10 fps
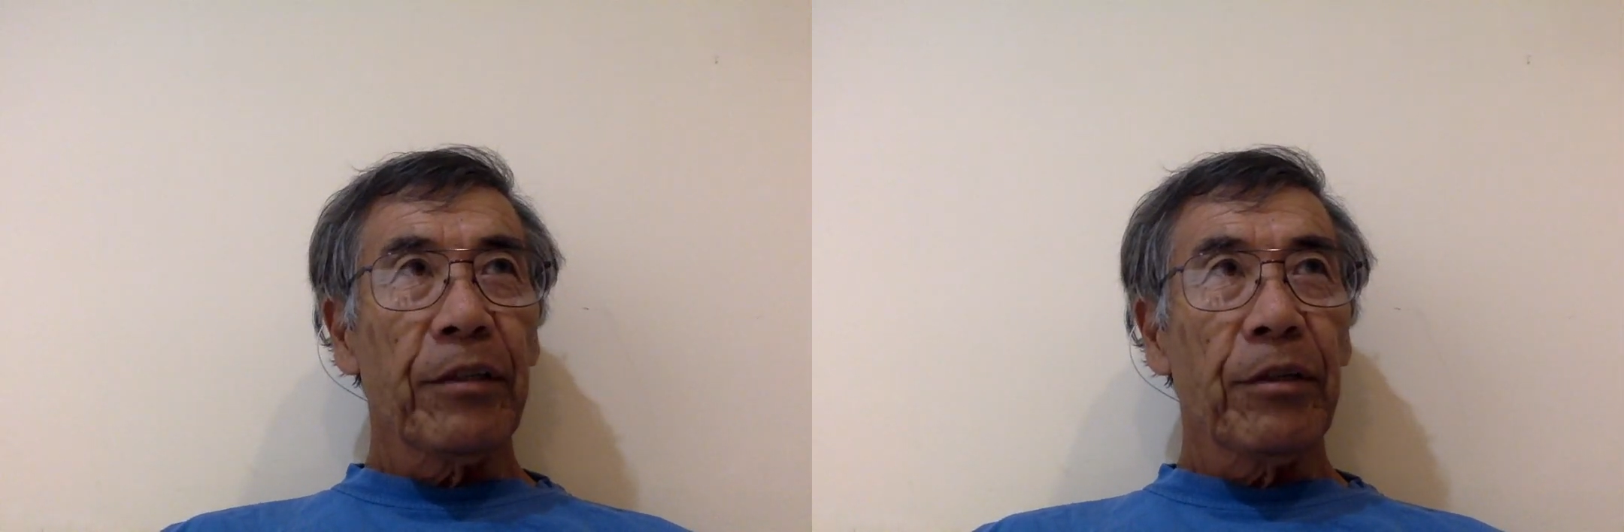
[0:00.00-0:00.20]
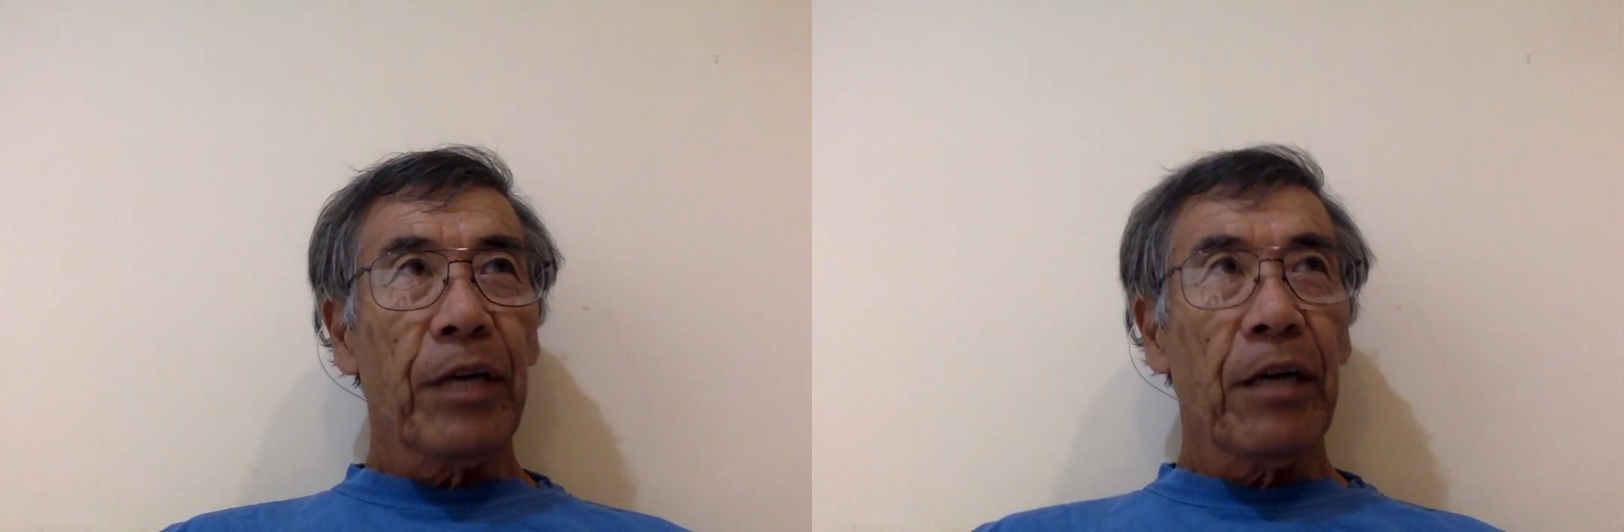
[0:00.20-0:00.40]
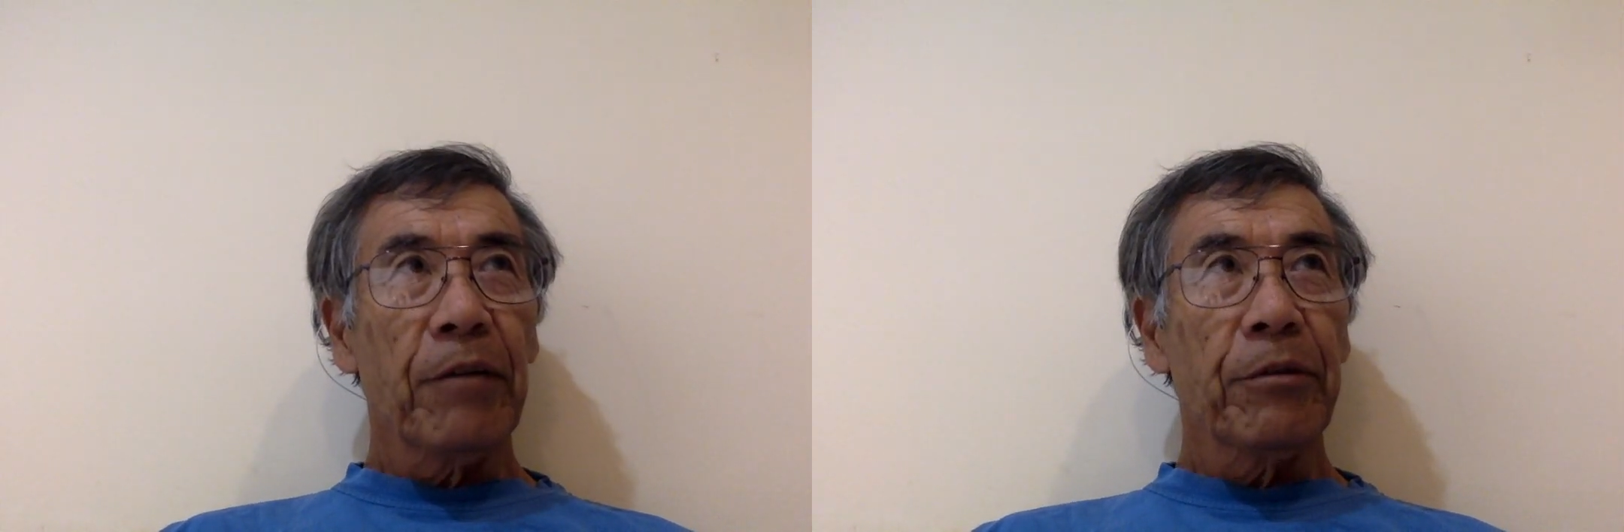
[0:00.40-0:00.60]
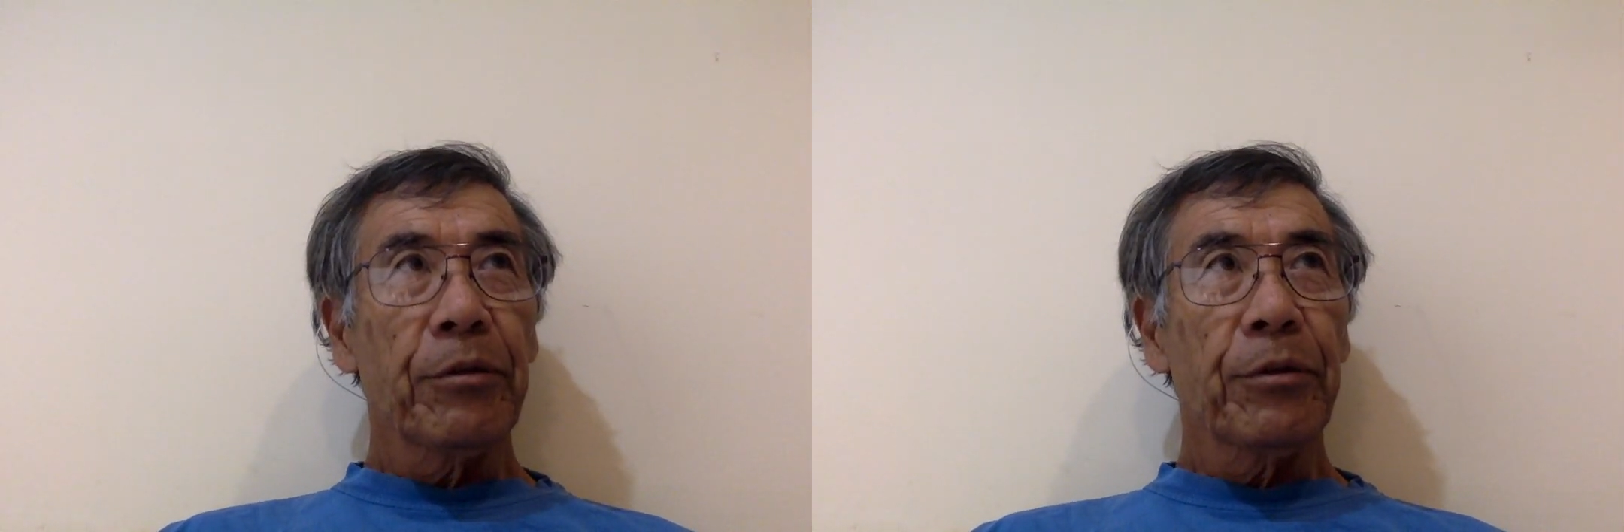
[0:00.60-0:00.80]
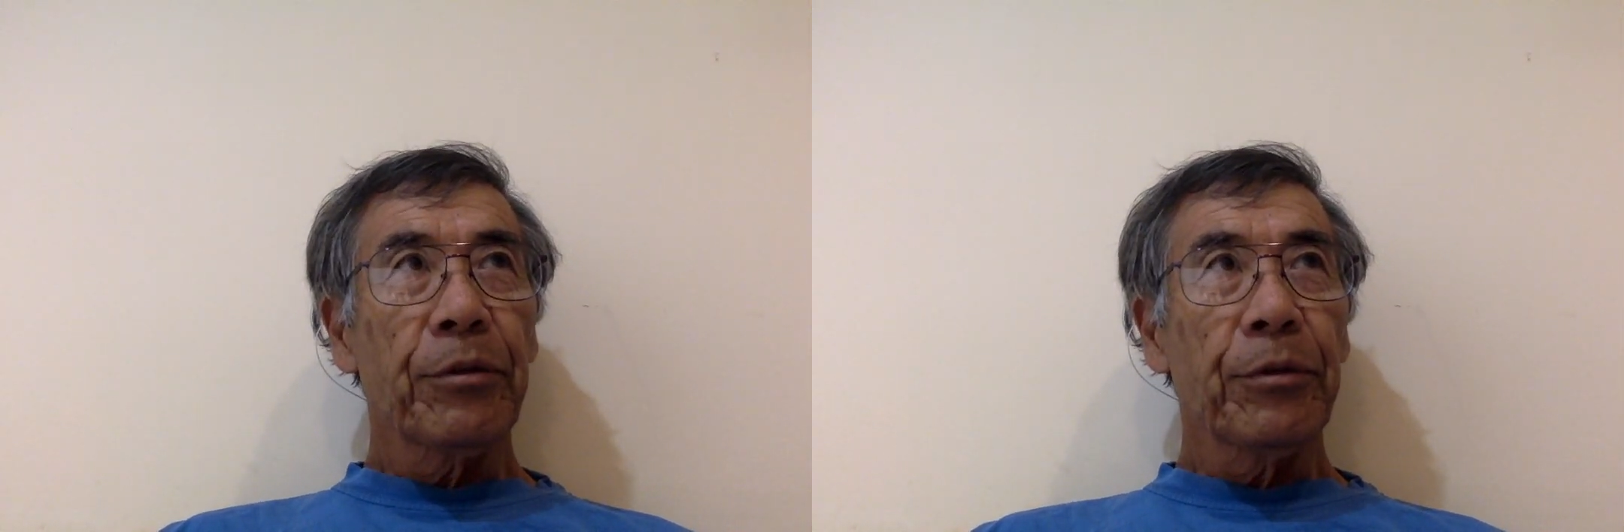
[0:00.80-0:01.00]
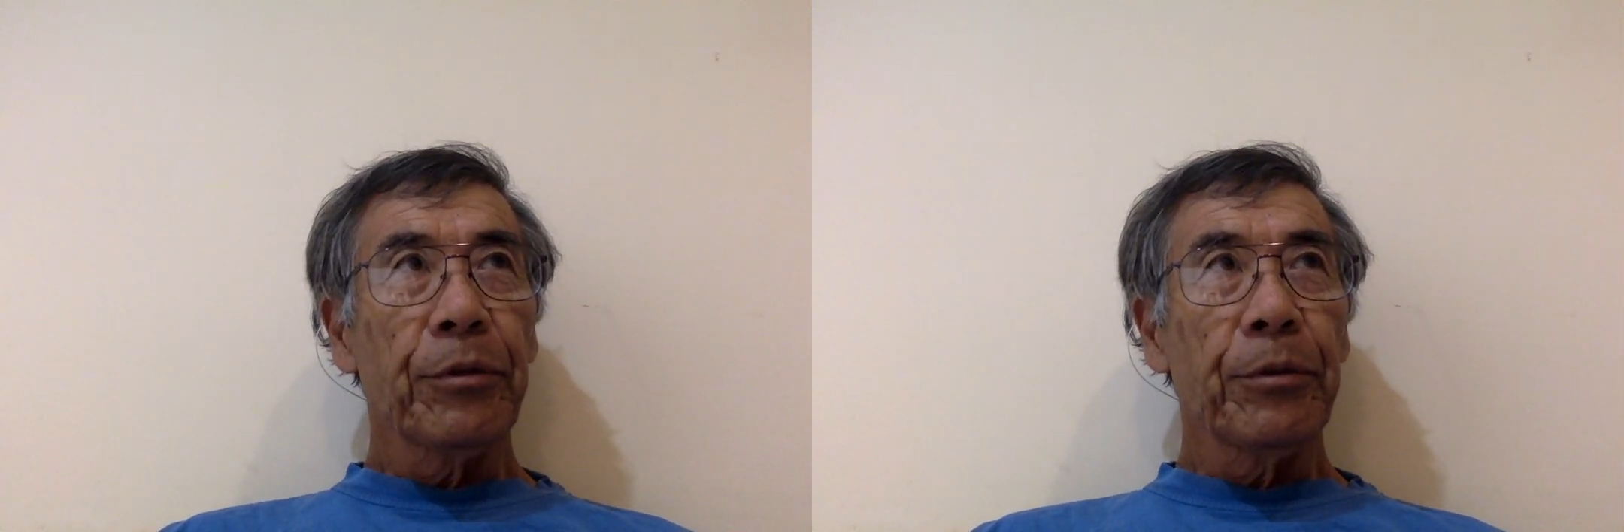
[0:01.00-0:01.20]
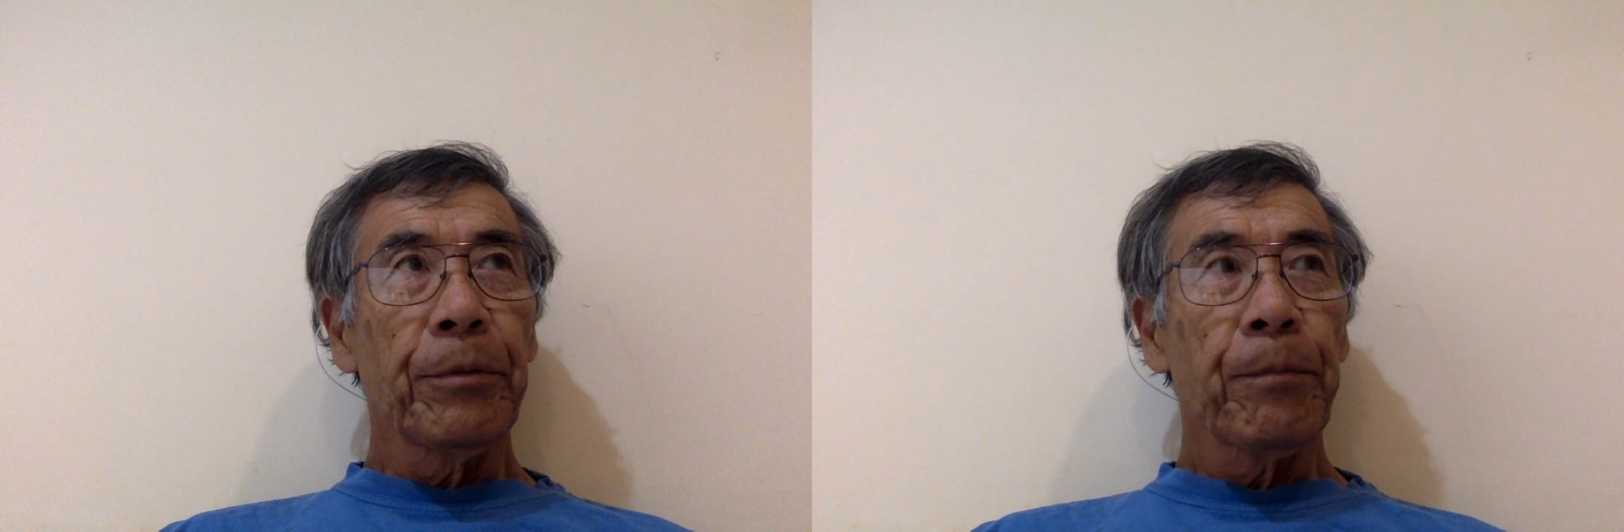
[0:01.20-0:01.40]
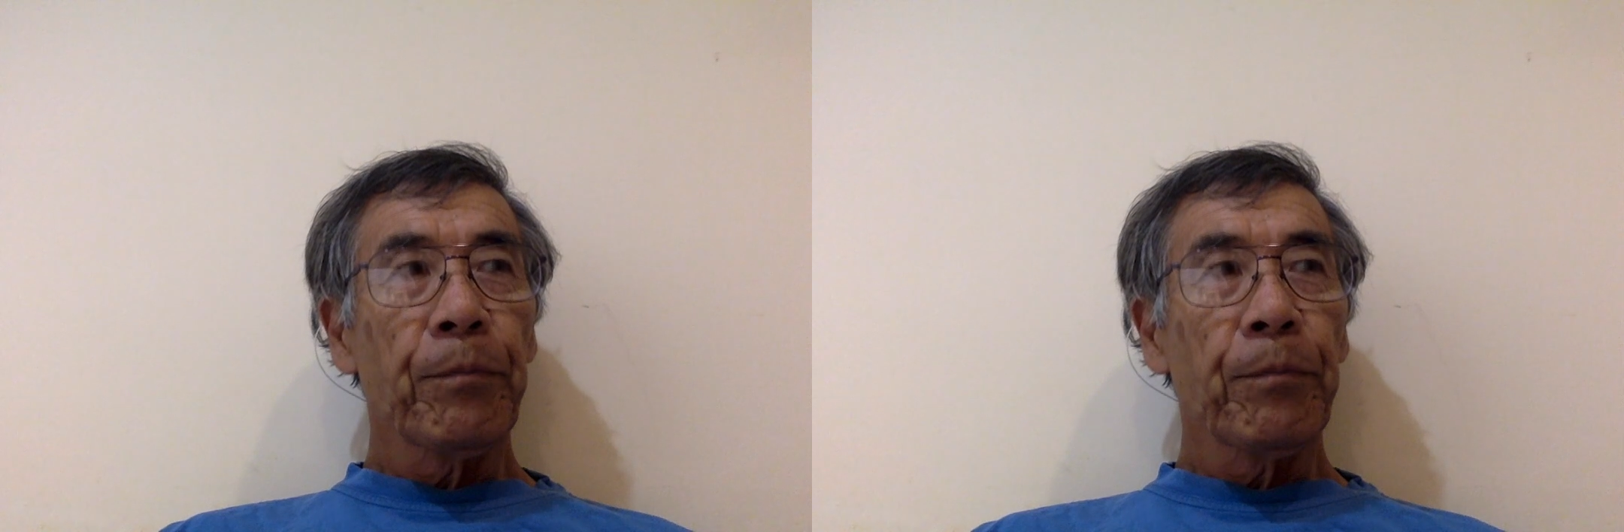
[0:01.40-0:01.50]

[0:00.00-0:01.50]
to how to